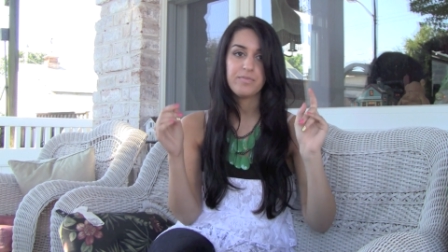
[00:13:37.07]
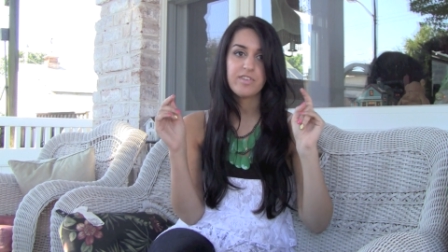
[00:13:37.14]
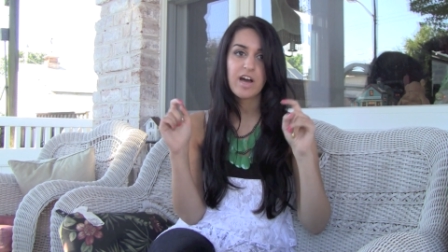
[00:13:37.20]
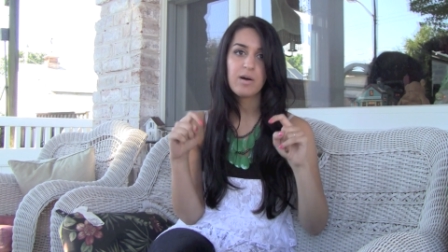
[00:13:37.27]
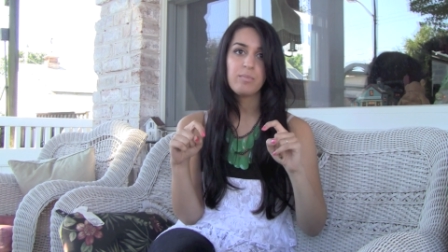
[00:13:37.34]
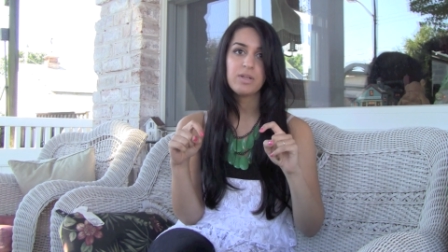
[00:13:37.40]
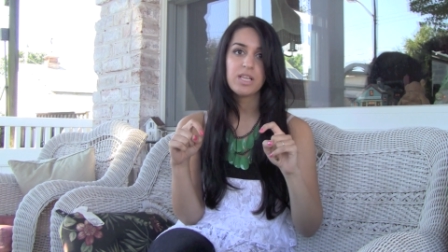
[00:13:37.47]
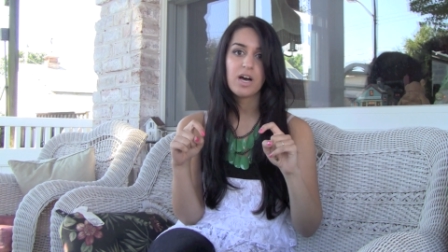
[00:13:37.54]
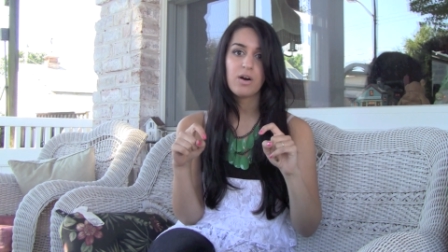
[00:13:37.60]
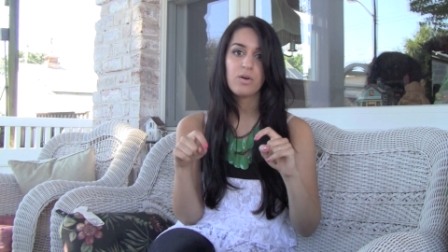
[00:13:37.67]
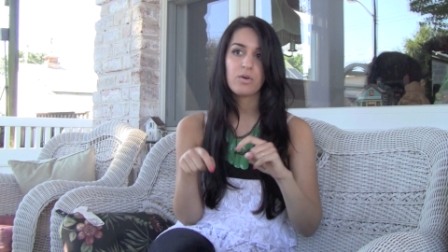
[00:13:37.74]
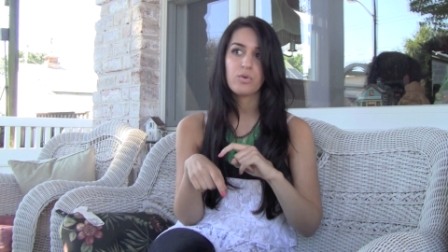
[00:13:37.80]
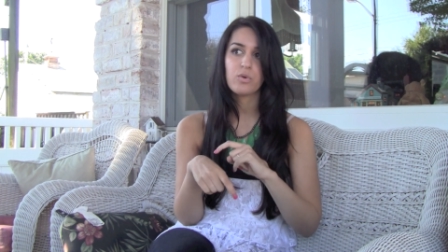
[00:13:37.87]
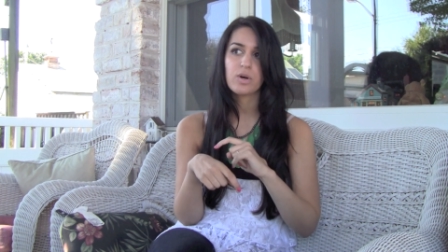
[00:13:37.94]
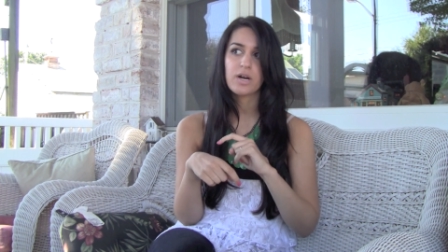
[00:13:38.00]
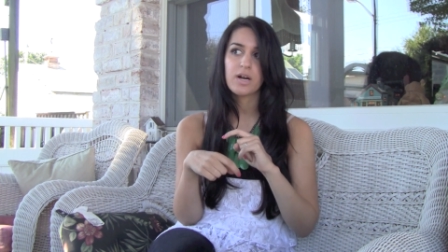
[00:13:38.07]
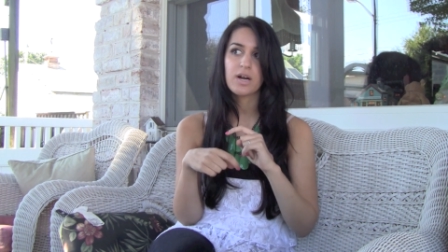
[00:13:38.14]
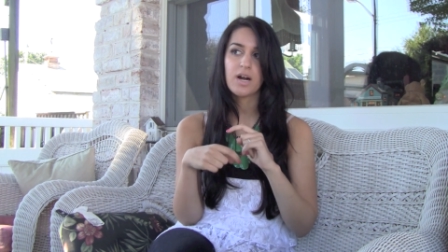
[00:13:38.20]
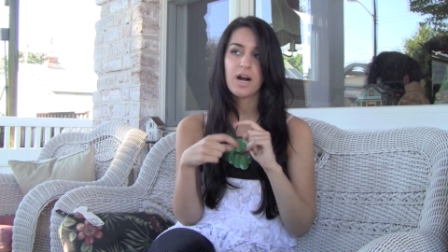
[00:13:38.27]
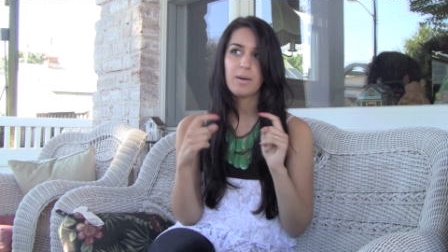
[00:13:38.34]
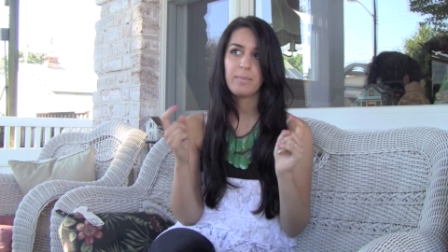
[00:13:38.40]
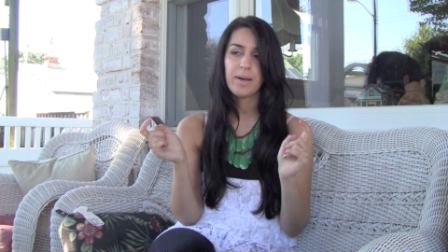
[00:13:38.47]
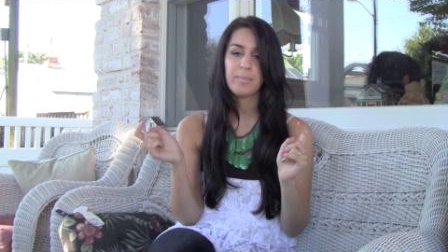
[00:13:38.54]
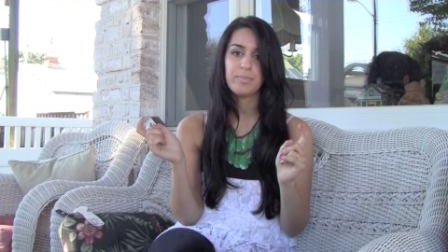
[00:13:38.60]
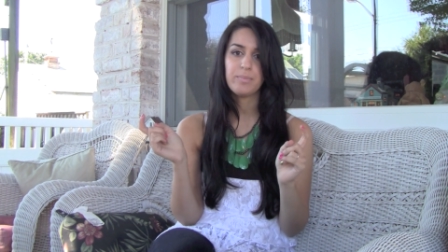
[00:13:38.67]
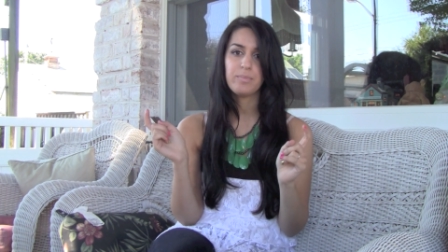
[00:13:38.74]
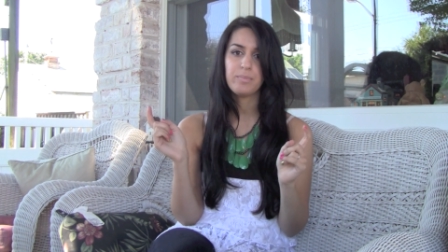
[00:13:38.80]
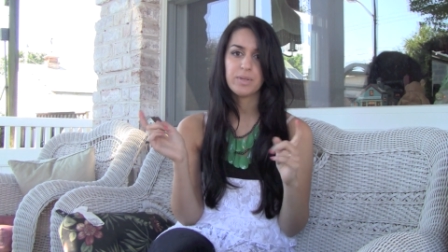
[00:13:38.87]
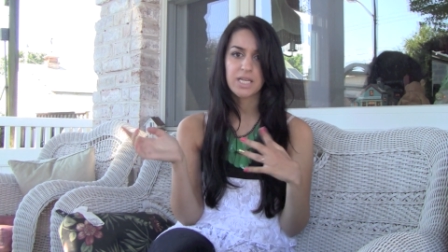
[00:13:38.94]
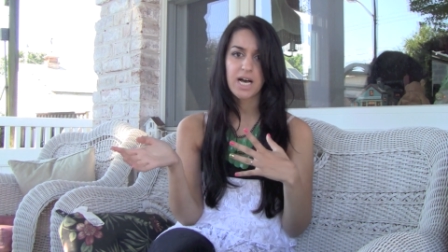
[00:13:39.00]
down below or on my
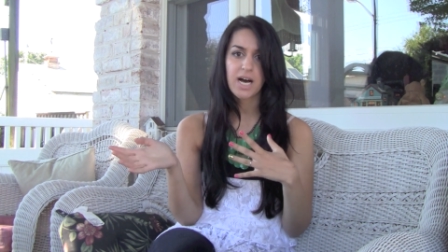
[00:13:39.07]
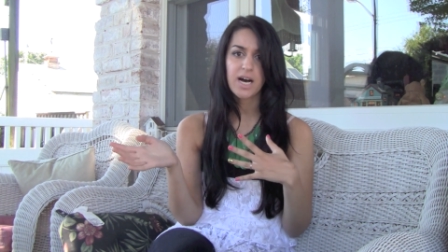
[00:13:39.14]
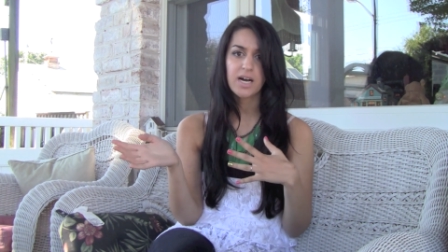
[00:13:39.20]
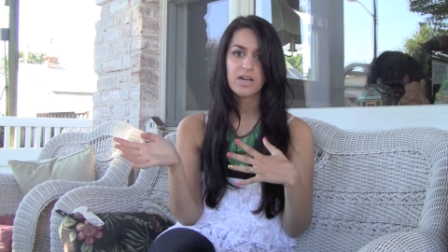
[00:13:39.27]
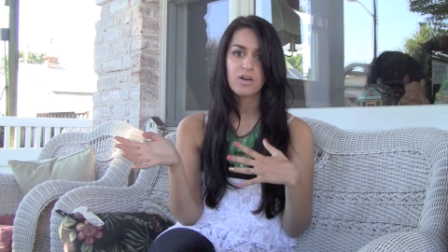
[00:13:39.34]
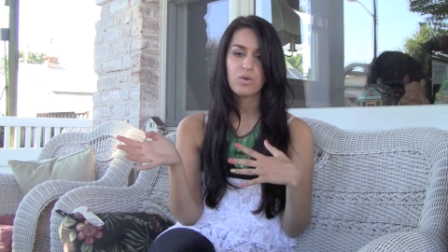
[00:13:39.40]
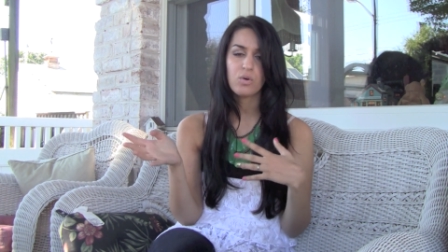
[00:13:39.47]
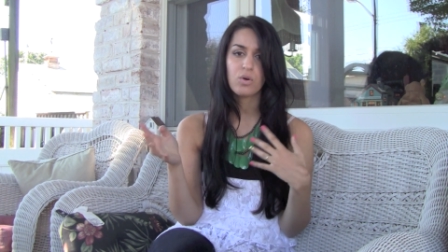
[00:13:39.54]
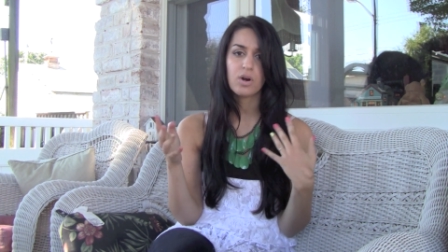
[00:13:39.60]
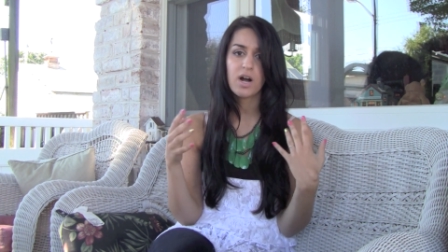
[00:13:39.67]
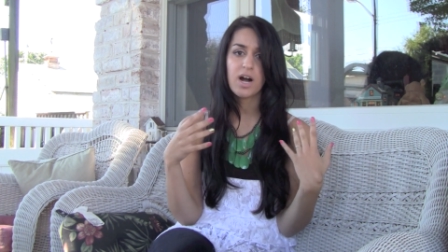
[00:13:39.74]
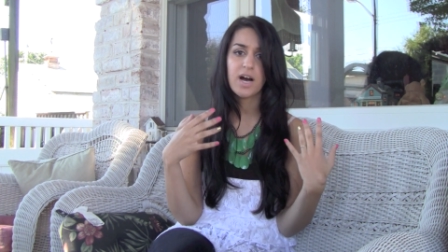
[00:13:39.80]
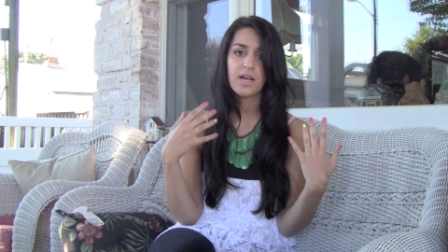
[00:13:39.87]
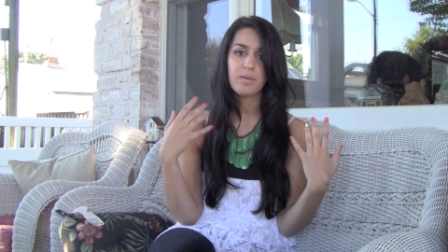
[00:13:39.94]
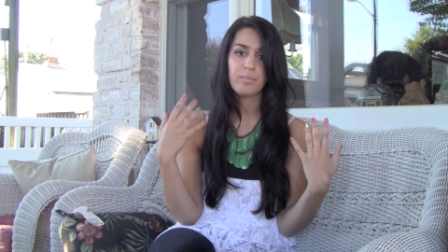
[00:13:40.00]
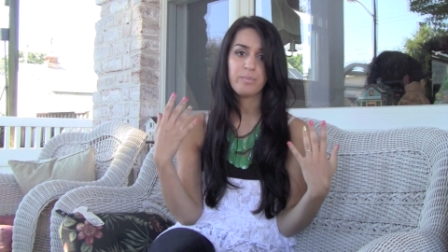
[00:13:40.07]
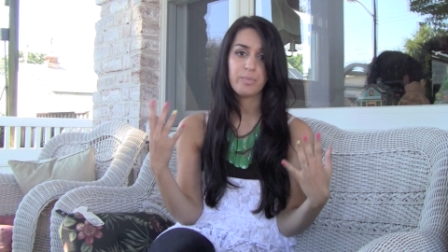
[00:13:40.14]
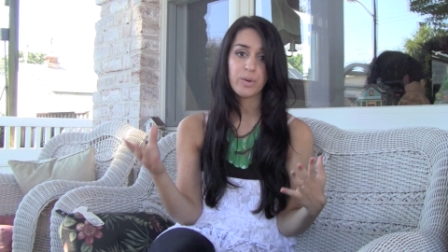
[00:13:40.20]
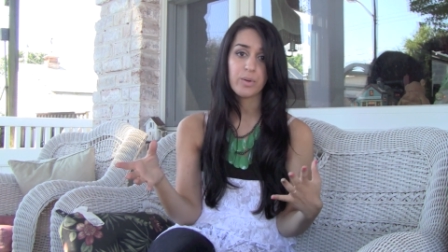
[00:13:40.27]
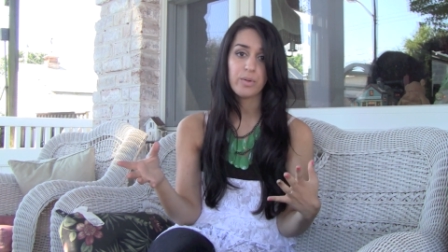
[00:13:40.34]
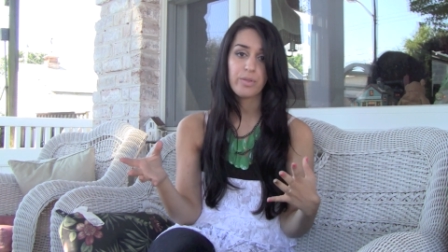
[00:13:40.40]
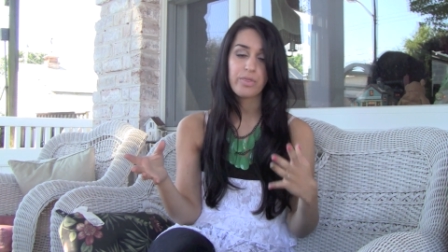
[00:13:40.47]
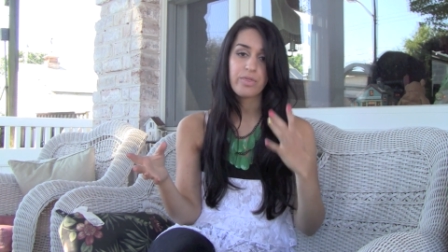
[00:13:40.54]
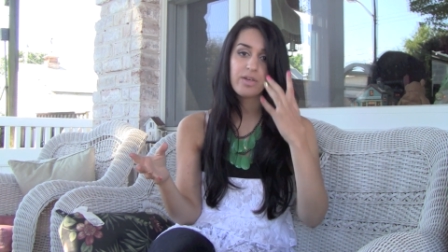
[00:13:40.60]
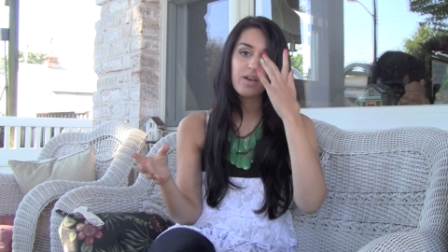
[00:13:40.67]
blog or on both.